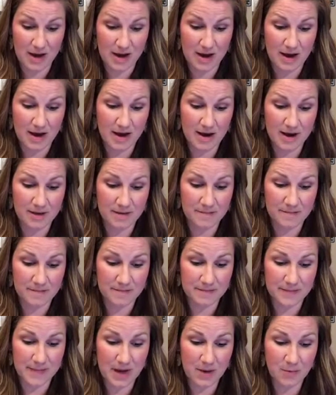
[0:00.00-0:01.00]
And
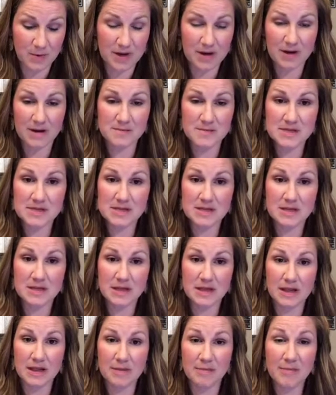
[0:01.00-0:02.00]
when it comes to the
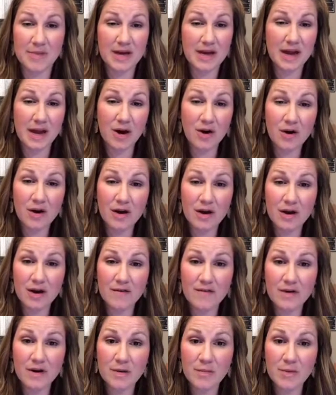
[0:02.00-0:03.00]
limbic area of
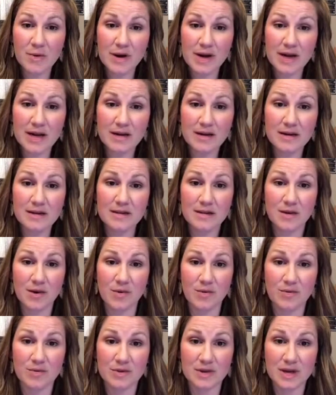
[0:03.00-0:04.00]
our brain, the
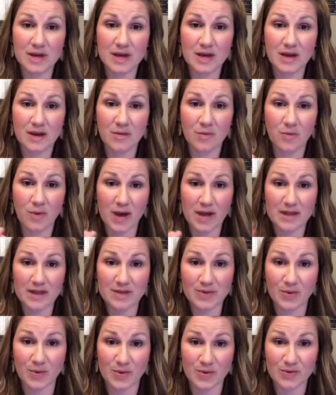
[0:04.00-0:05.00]
only way that
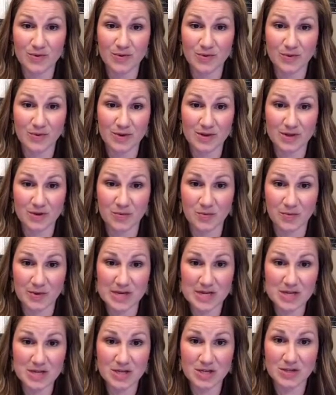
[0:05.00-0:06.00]
the oils are going to
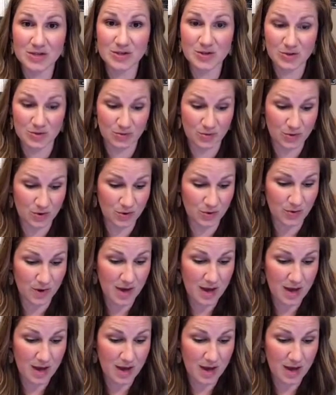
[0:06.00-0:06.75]
reach is through